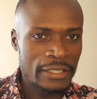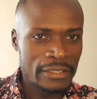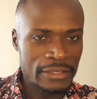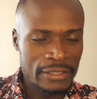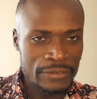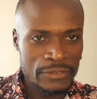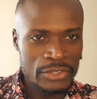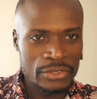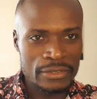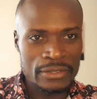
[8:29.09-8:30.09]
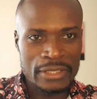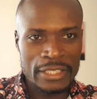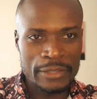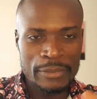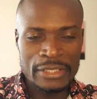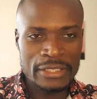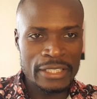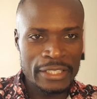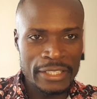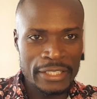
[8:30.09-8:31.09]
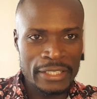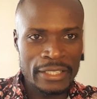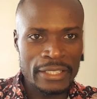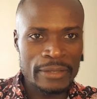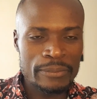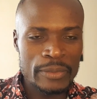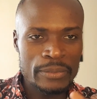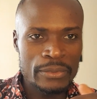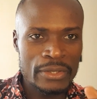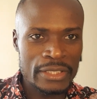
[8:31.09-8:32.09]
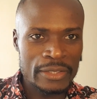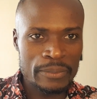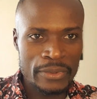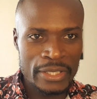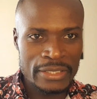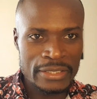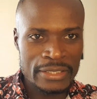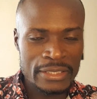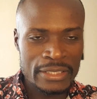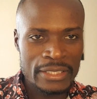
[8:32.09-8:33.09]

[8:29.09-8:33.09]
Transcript: individuals, like mentally ill, people who are depressed.